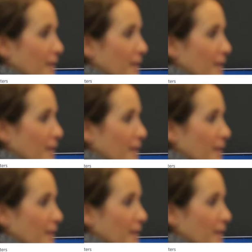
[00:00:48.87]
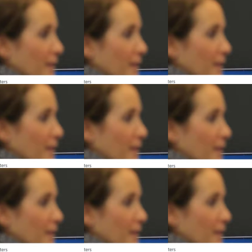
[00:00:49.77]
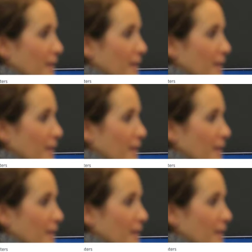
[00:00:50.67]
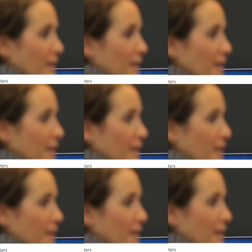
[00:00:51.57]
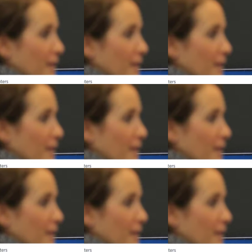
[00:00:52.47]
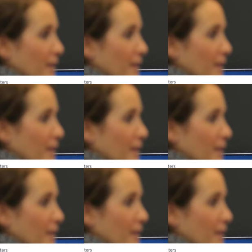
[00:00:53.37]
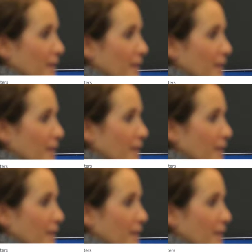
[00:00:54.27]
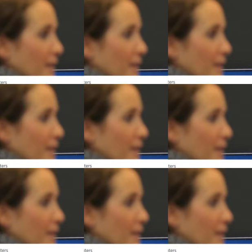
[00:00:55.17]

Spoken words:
[no speech]